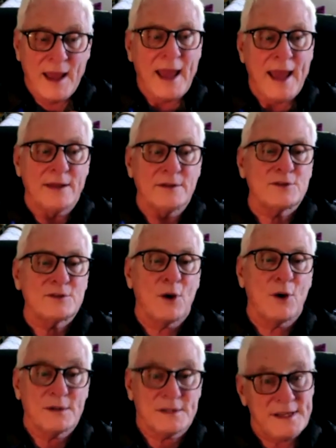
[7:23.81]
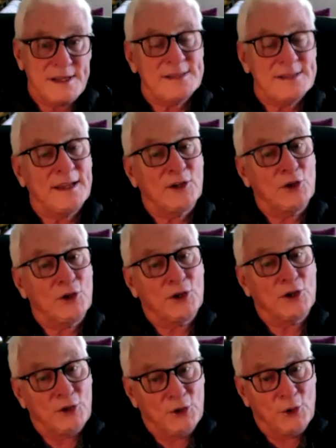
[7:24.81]
And so it's easy to look
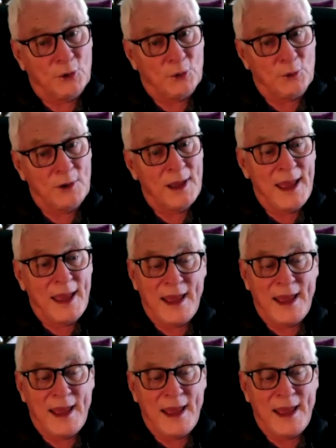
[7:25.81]
at you